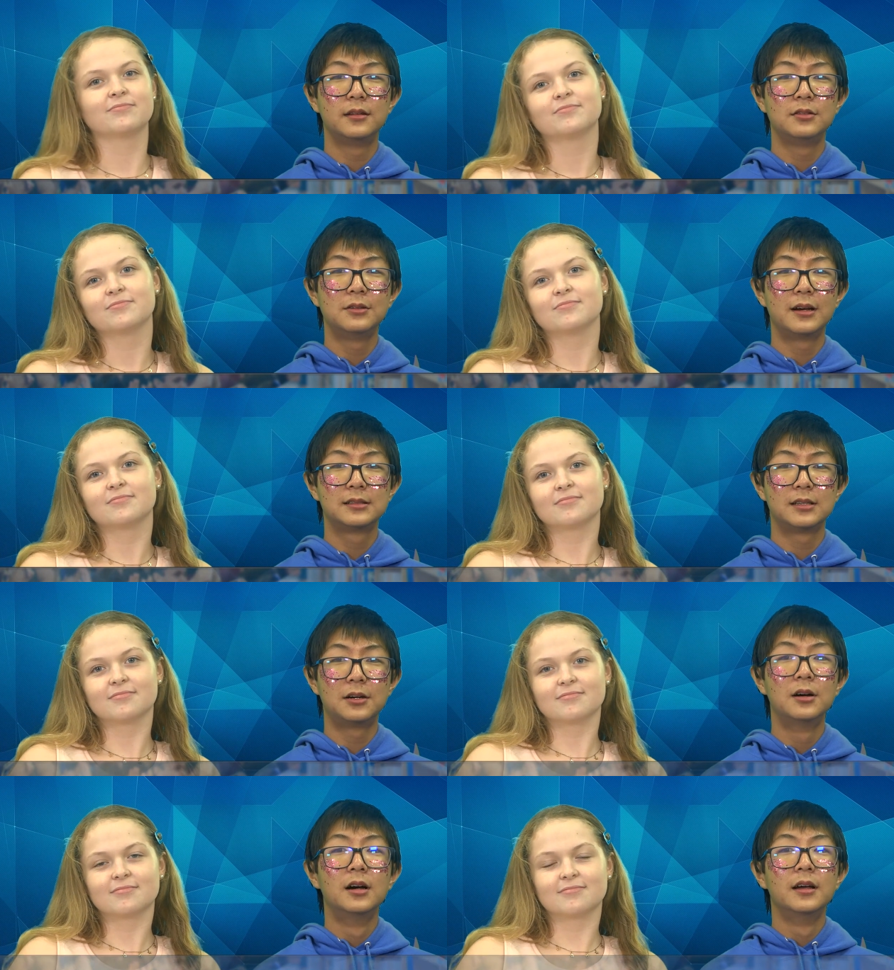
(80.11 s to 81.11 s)

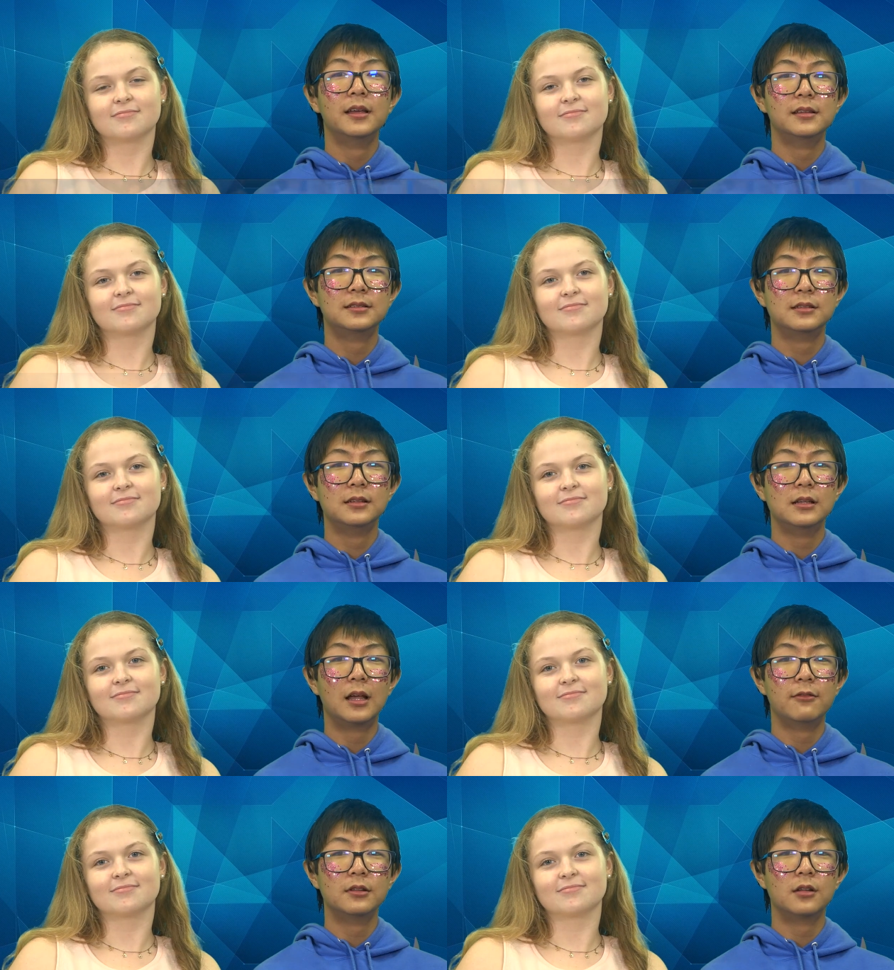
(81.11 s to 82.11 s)
Speaker 1: 2XL is
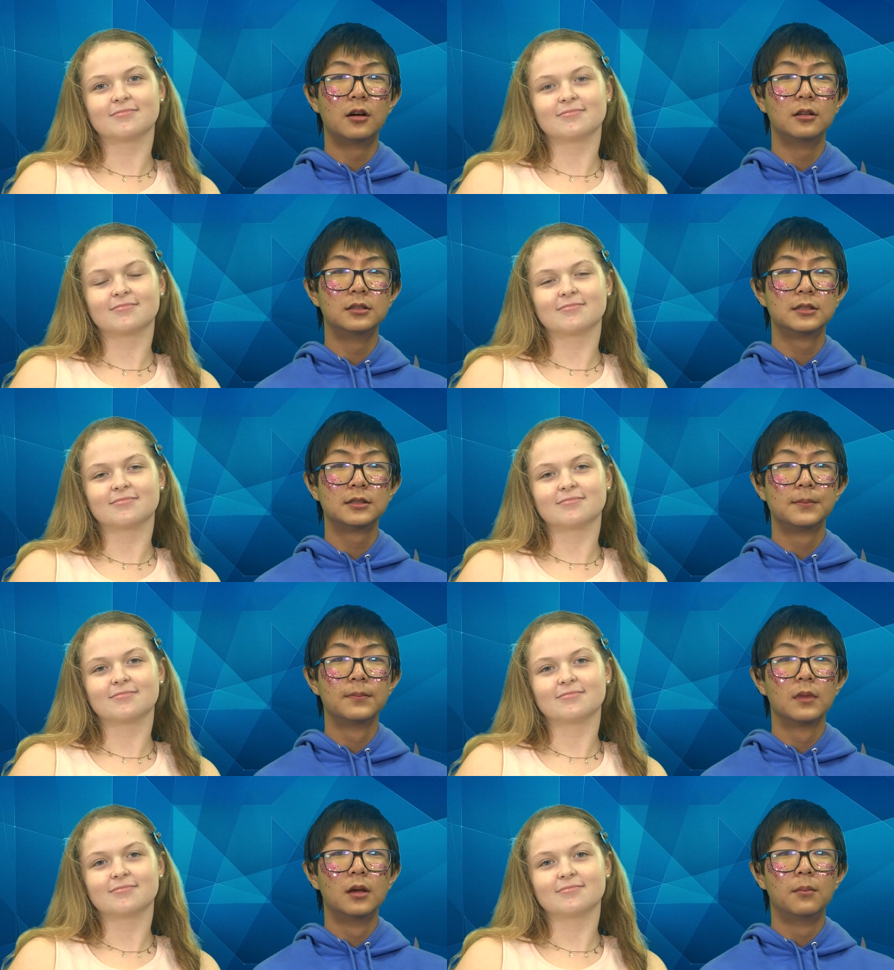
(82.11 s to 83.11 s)
$11.
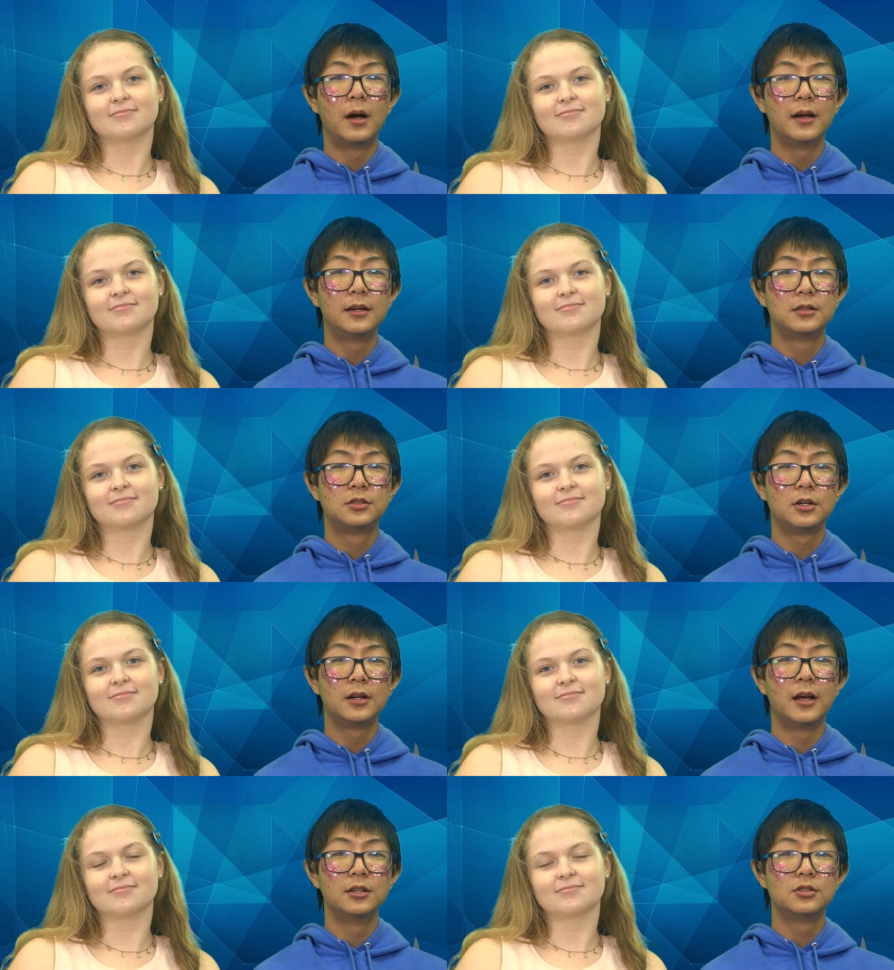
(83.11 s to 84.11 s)
Buy a
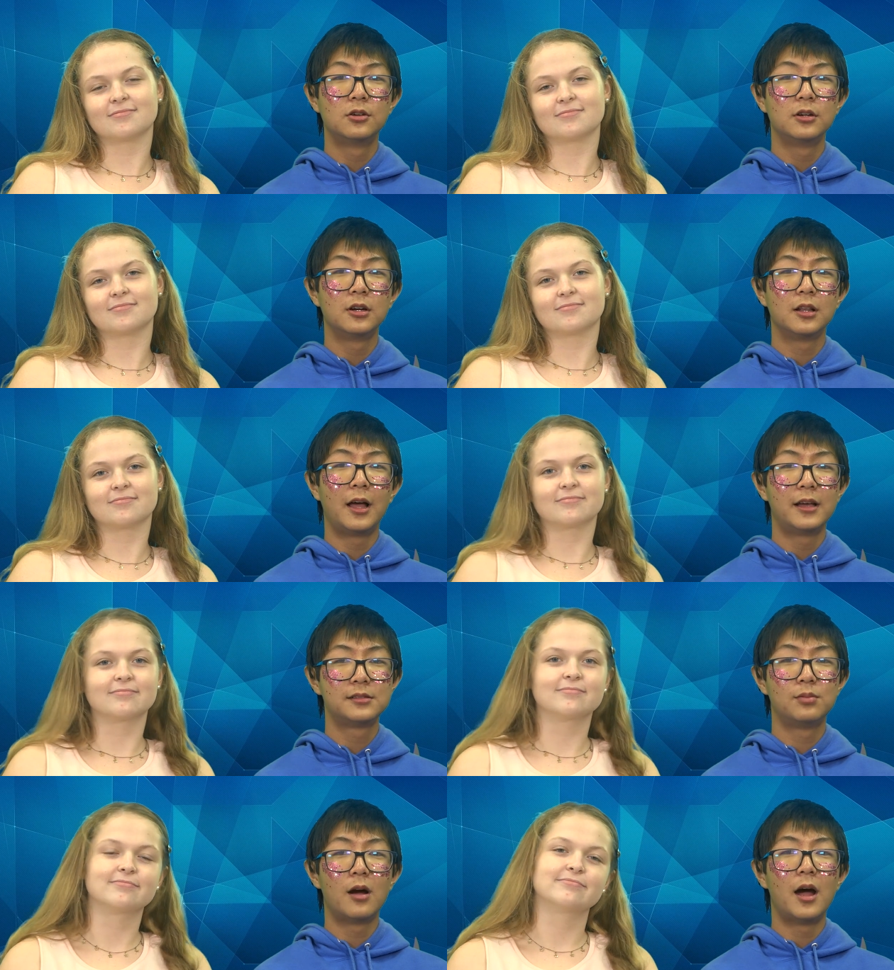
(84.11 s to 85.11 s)
shirt and show your
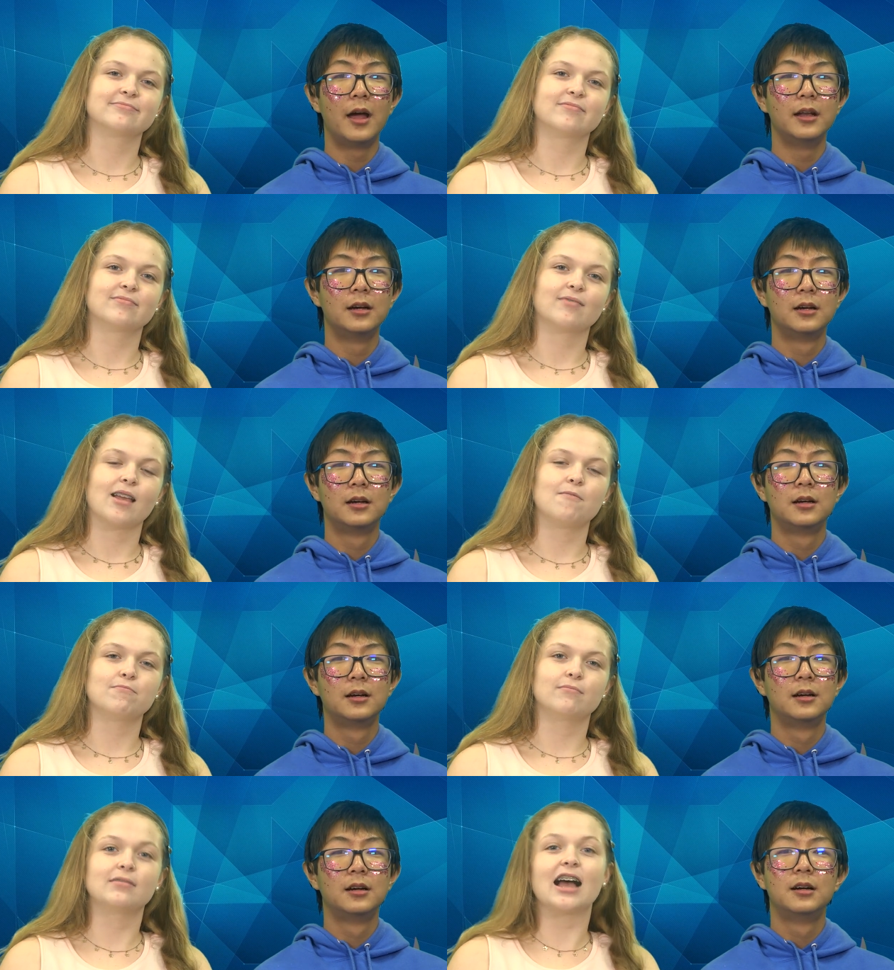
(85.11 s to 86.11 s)
class pride.
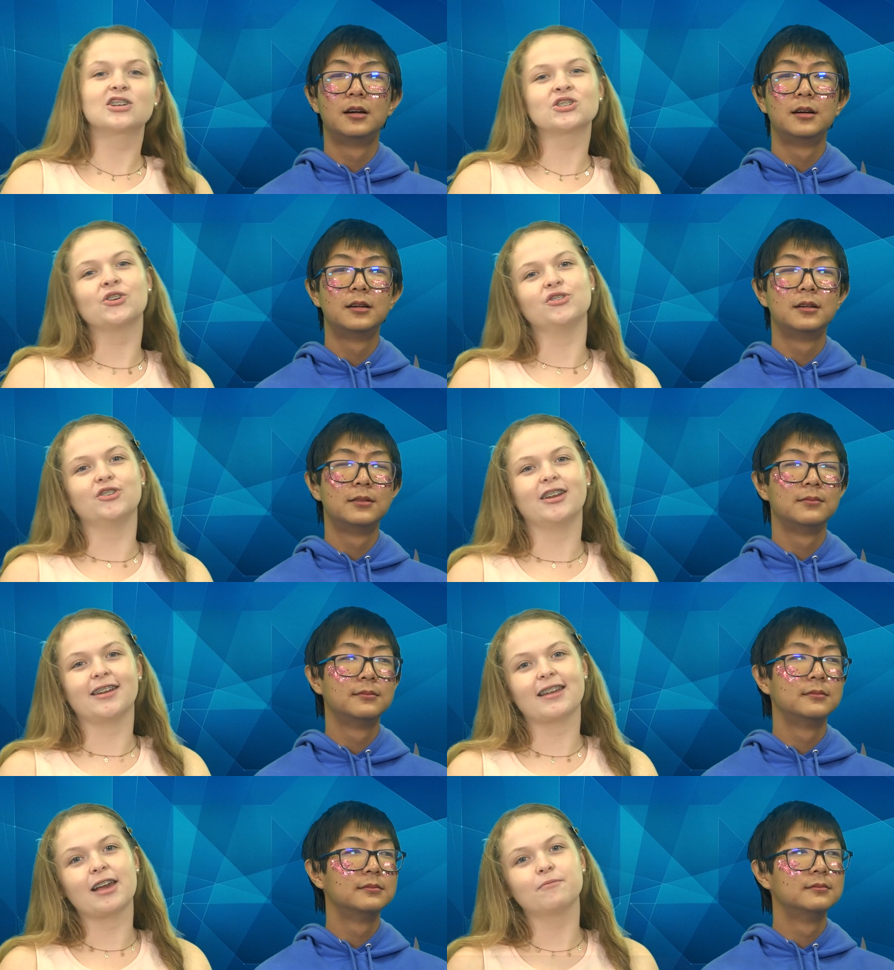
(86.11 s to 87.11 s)
Speaker 2: National
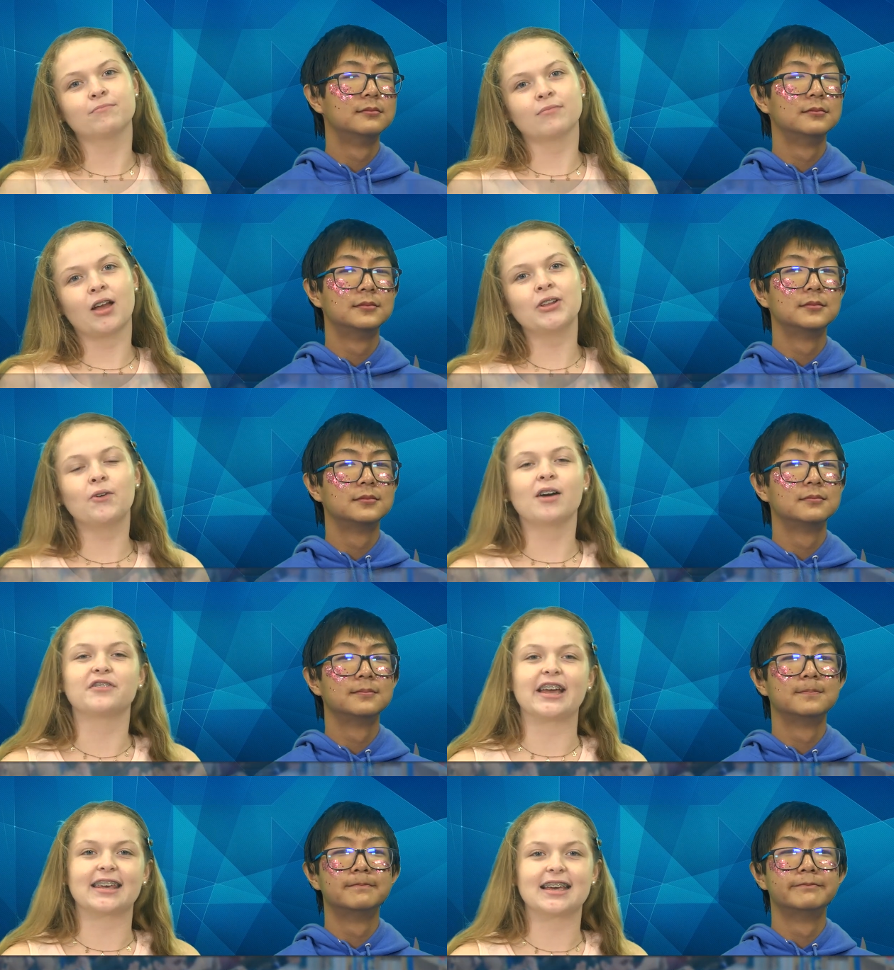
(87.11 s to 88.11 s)
Unity Day. Aloha
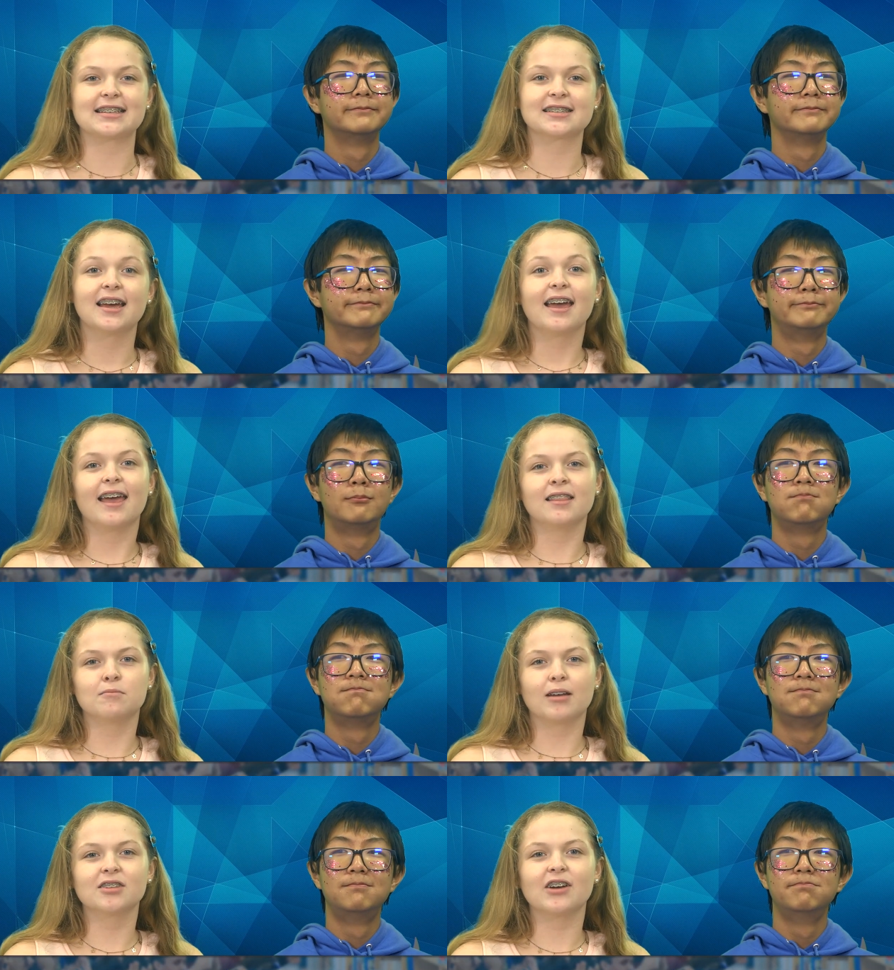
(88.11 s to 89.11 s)
Vikings! In
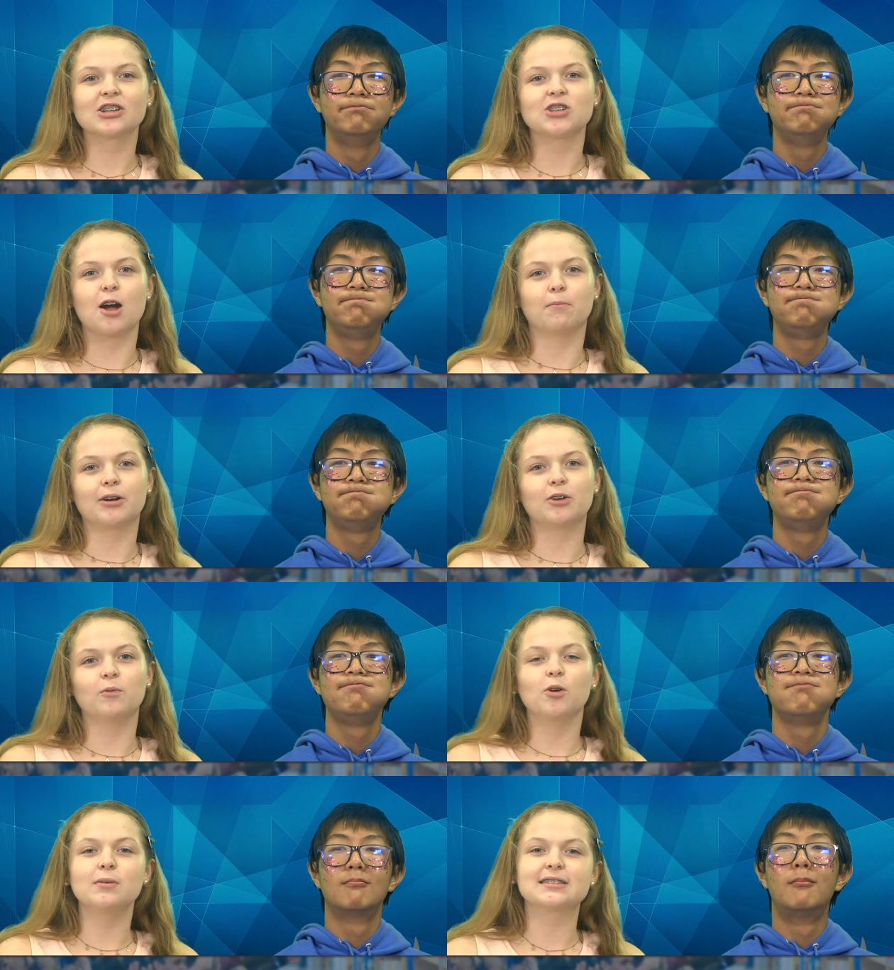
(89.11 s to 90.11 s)
the month of October,
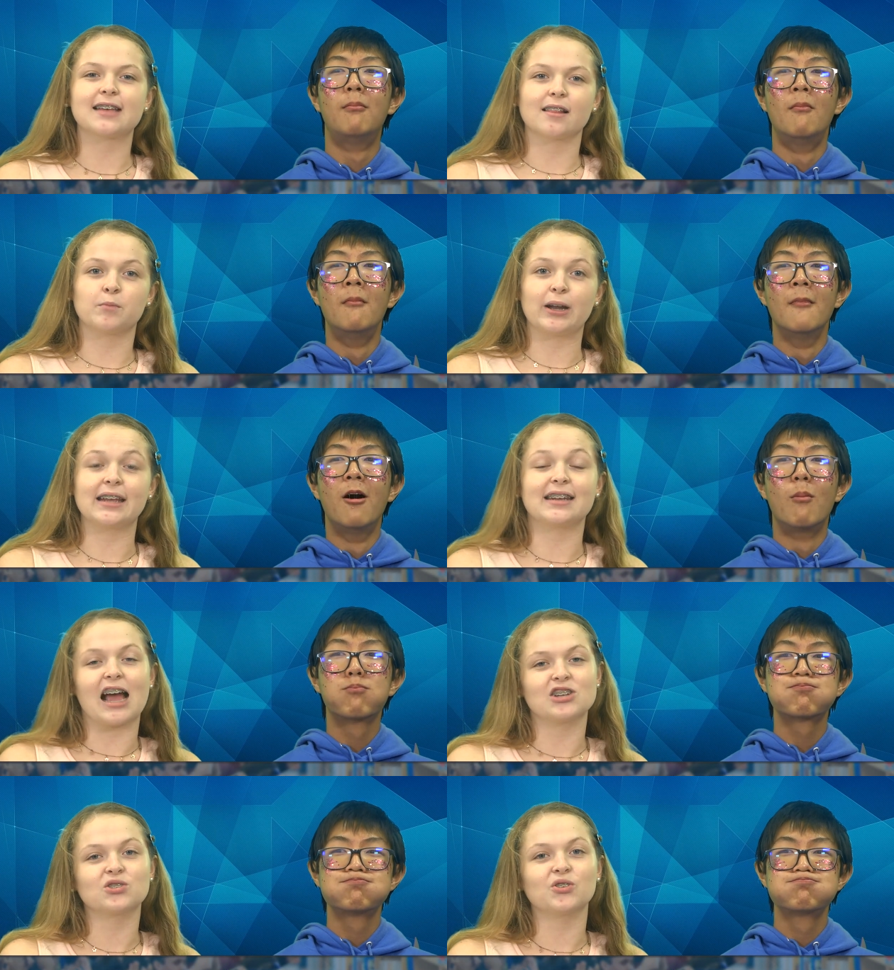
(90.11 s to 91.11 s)
we will be celebrating
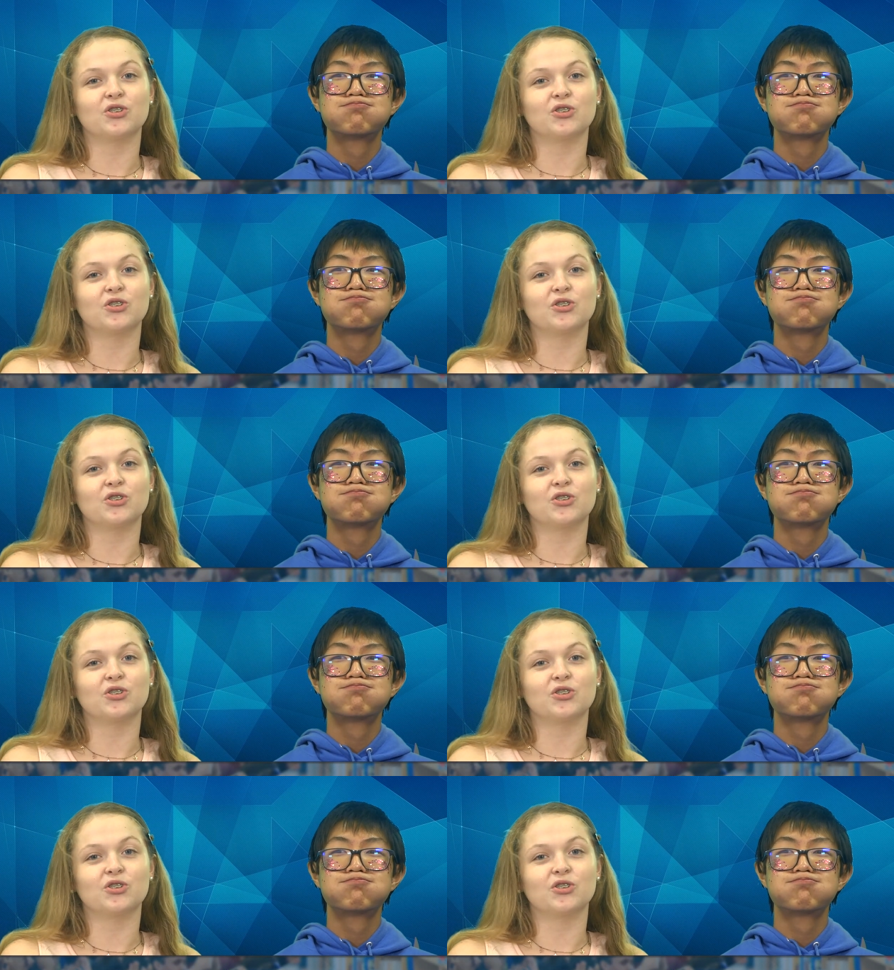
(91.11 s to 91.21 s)
National